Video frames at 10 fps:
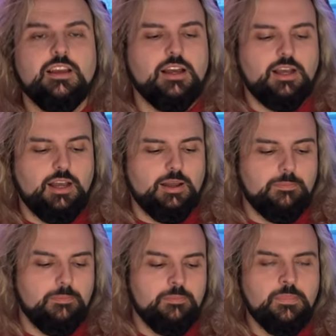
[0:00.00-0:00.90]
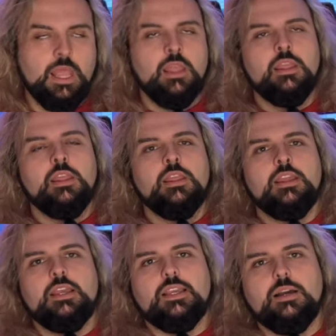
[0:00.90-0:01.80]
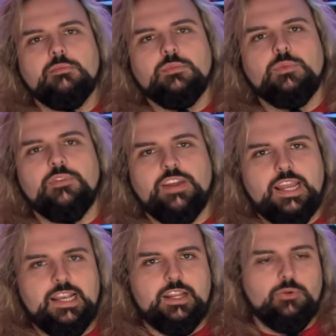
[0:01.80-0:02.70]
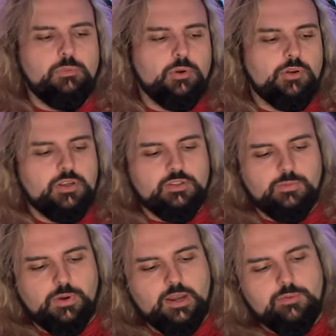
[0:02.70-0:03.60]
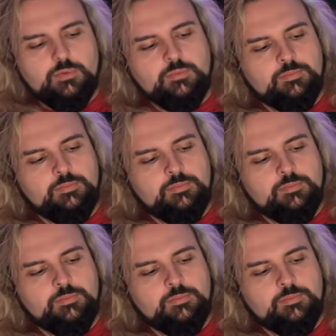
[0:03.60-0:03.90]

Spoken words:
It comes with a little book as well,